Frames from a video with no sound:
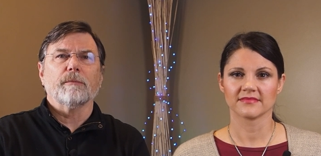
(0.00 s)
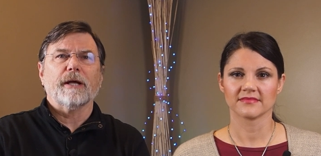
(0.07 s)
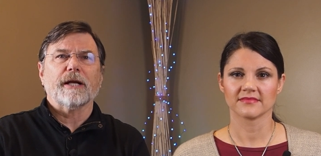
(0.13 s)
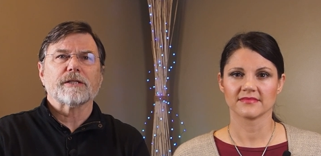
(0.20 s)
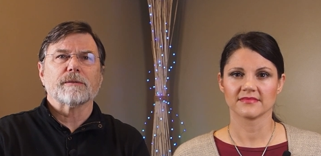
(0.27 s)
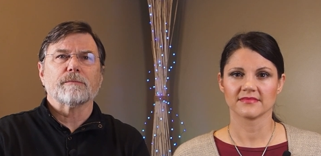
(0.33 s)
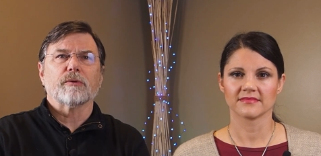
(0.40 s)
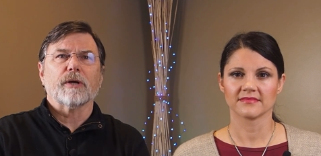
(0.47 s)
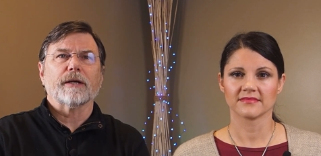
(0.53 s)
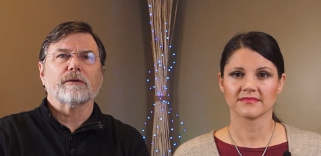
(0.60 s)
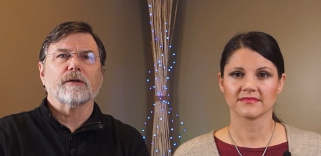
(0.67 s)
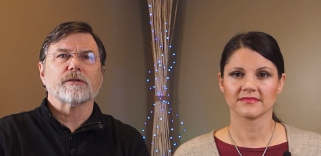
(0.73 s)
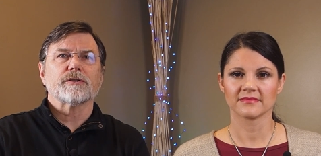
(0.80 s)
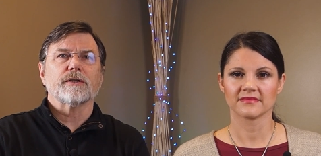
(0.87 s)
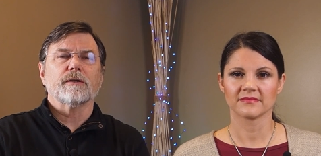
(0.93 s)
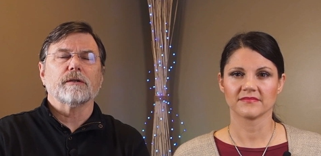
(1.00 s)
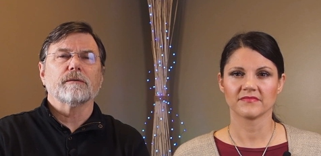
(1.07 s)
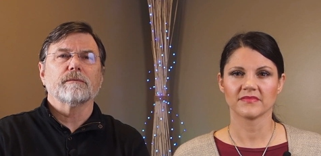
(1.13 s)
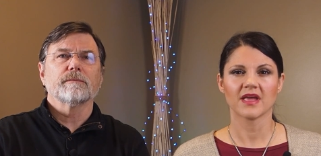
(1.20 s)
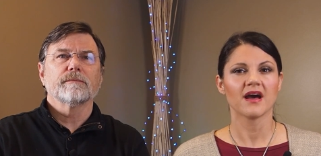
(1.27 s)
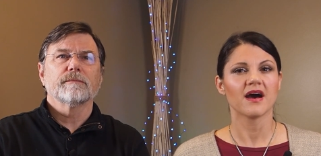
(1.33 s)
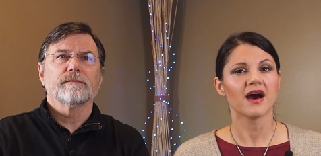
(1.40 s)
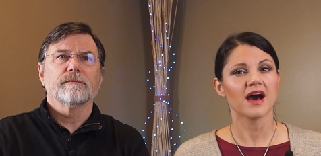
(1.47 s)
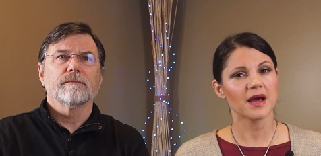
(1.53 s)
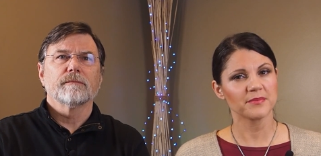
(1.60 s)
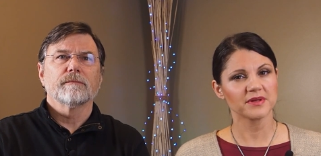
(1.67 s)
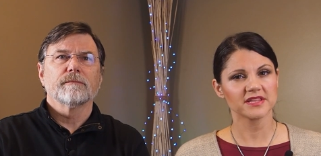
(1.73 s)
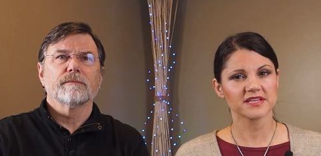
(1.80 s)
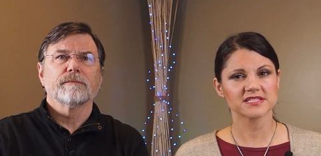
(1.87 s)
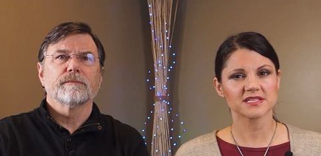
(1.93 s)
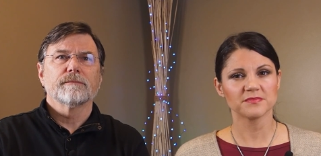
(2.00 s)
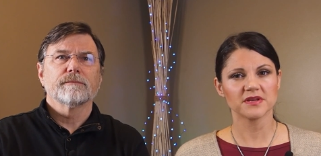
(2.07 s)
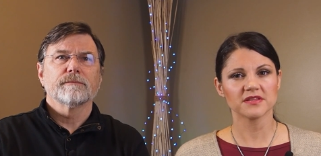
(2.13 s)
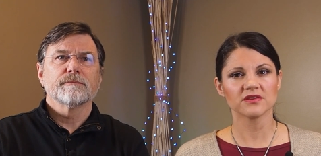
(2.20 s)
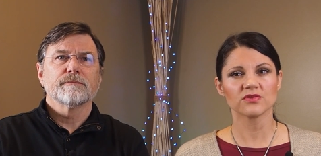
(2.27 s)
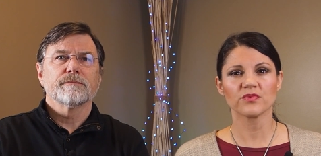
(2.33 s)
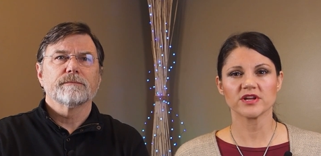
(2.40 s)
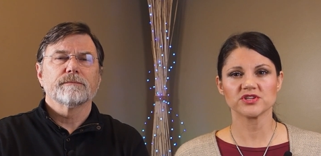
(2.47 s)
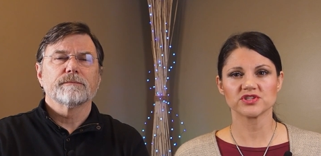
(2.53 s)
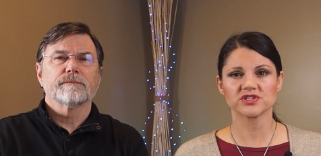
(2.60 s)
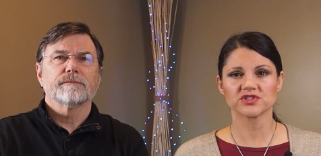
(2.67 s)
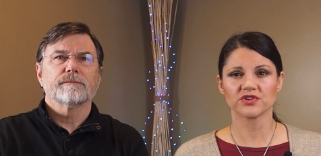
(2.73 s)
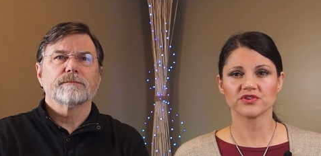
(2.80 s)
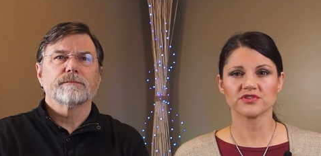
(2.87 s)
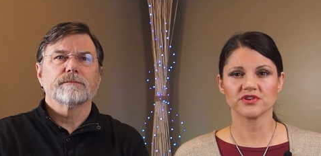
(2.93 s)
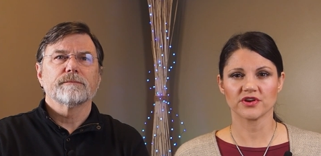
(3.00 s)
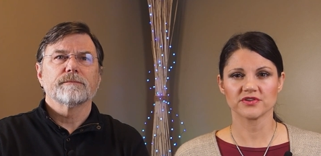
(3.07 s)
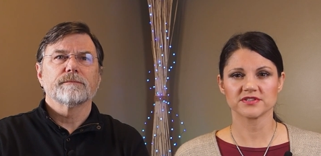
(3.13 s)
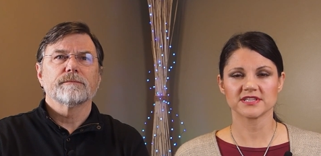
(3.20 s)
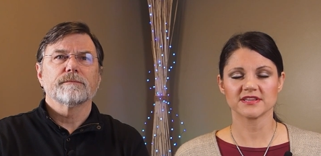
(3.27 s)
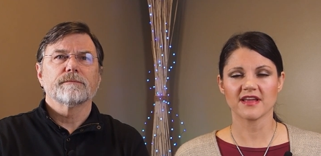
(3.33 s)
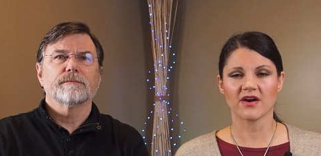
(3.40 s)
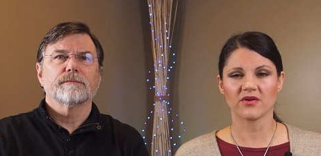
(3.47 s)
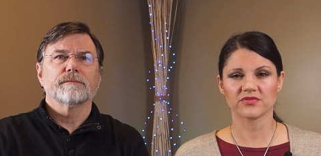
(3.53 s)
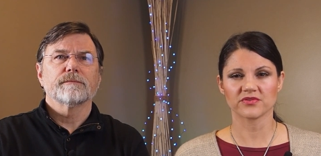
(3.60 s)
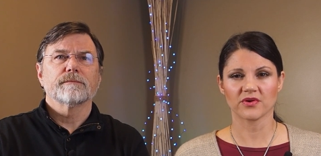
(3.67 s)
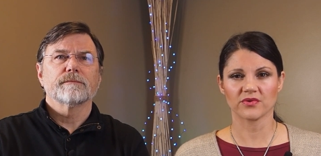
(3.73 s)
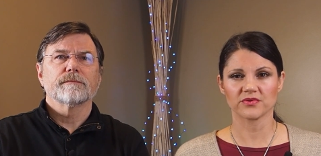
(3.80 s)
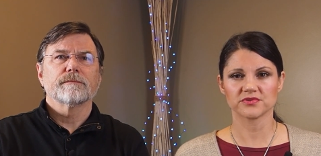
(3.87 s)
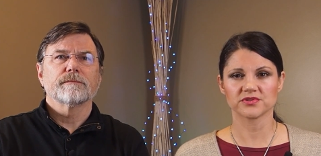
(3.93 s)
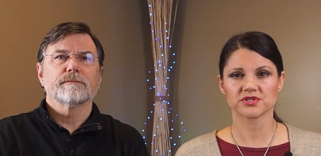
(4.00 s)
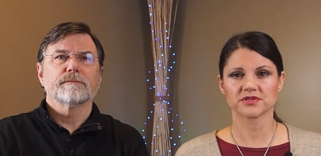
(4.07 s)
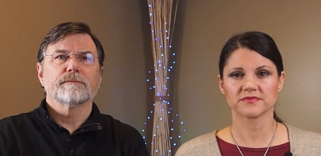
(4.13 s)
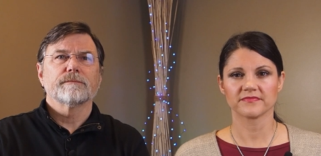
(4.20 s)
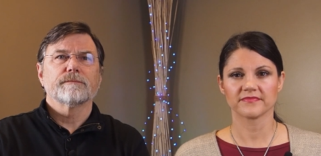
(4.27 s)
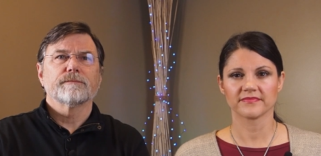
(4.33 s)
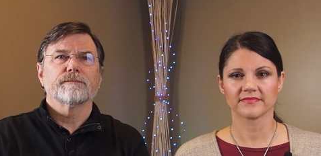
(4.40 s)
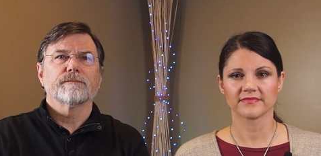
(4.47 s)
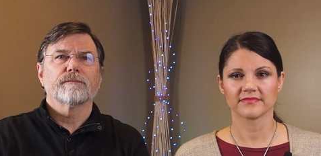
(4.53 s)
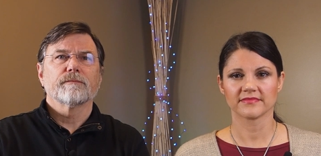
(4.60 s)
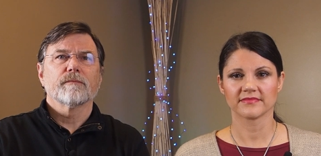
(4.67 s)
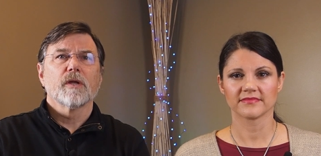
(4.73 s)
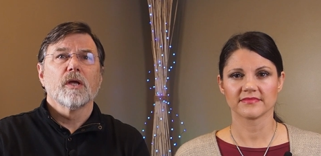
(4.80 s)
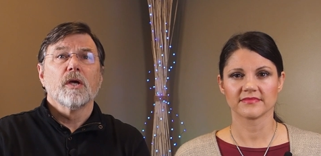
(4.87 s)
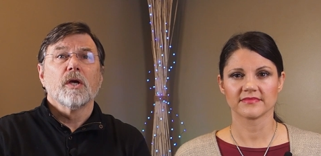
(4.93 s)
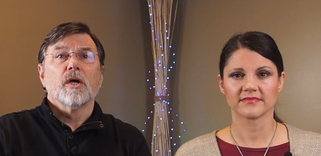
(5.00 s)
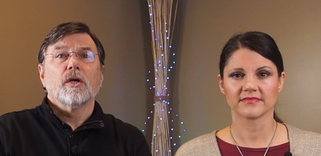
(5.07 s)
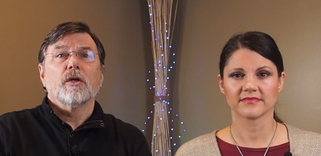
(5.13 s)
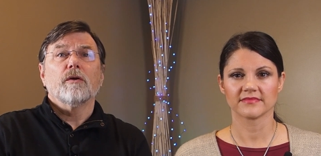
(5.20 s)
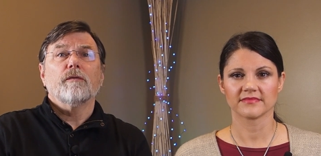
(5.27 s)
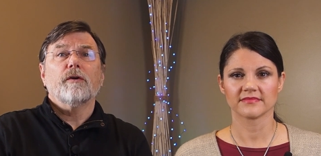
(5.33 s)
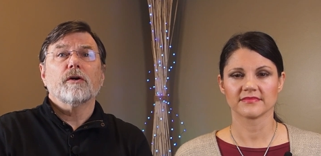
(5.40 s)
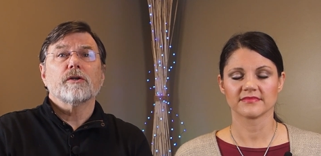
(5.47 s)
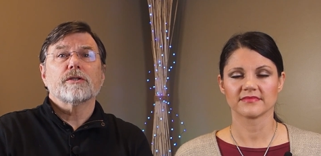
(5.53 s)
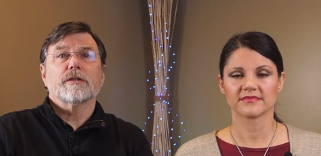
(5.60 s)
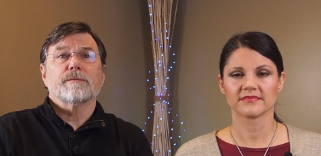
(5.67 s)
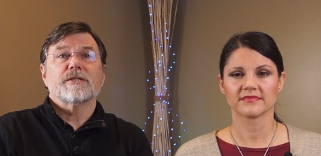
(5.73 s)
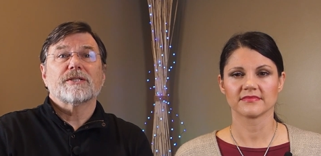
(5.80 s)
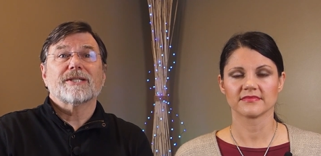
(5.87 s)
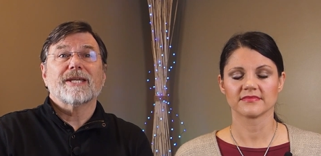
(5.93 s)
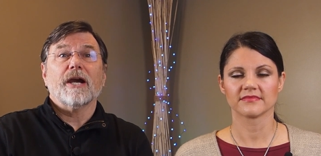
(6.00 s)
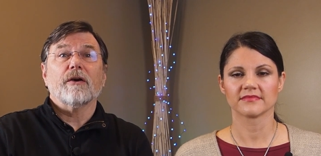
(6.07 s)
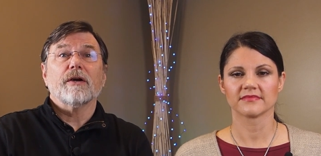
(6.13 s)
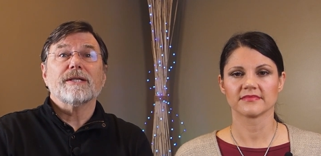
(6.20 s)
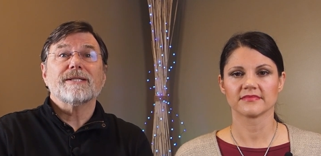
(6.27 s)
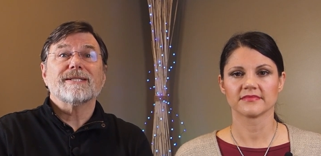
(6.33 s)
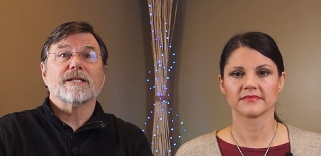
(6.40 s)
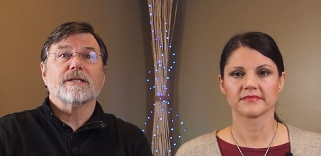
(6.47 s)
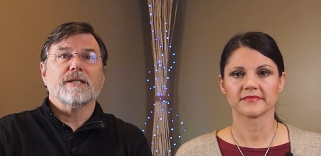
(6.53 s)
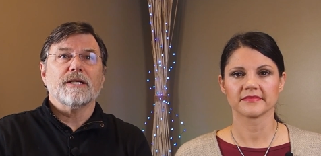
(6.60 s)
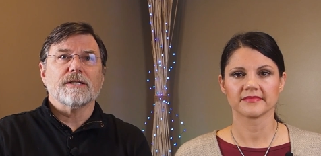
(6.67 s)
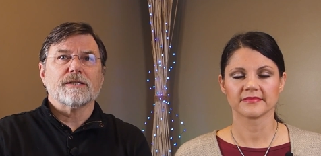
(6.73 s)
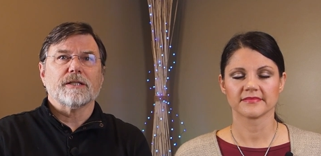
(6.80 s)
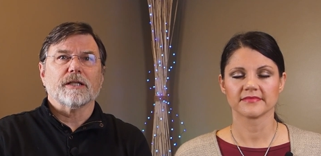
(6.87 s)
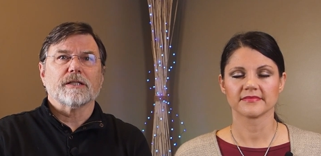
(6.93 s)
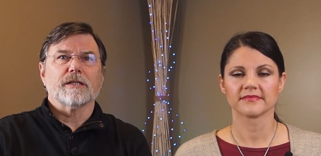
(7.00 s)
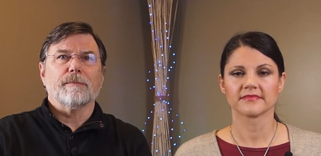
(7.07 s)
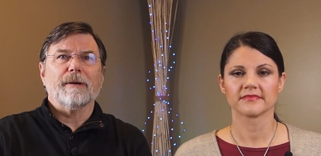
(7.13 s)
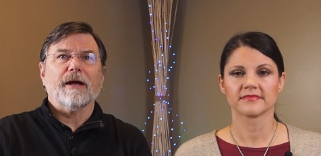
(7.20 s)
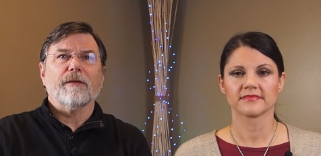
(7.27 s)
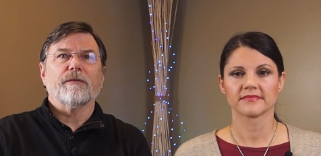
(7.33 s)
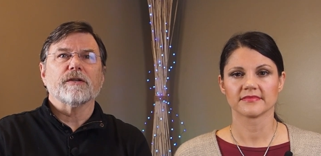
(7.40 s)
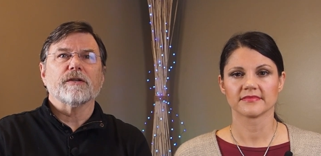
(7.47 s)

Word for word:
Speaker 1: medicine practitioner.
Speaker 2: I'm Elizabeth, a registered nurse and health coach.
Speaker 1: You've heard some scary statistics about